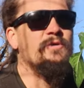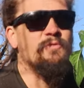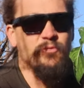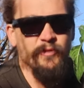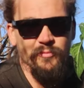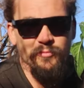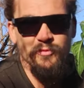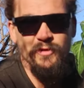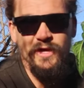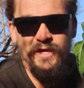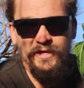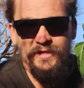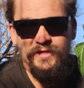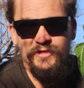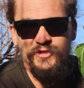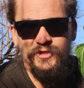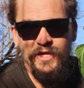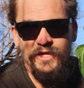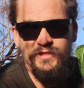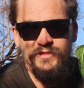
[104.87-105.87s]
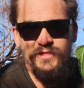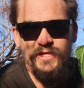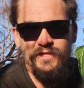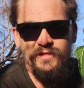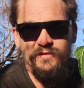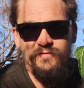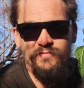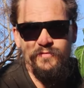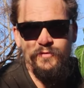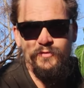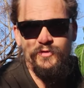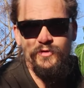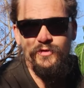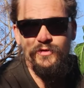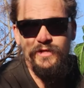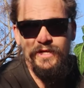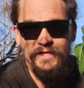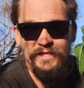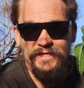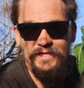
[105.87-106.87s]
We're probably going to change that in the
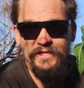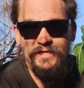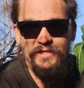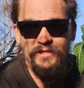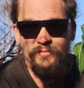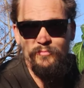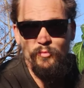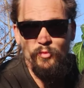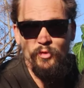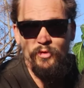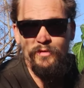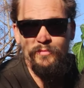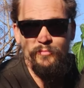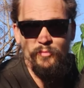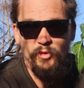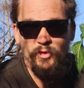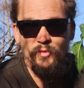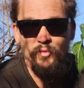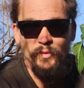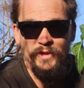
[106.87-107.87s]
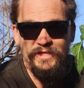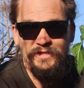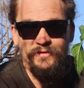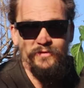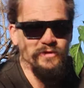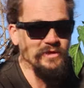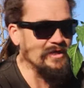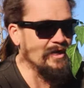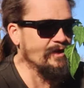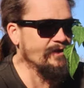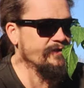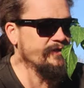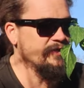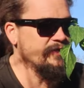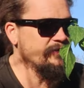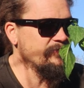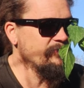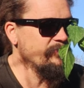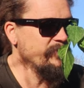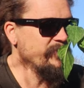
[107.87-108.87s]
future and get into more and more winter
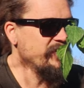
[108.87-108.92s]
gardening.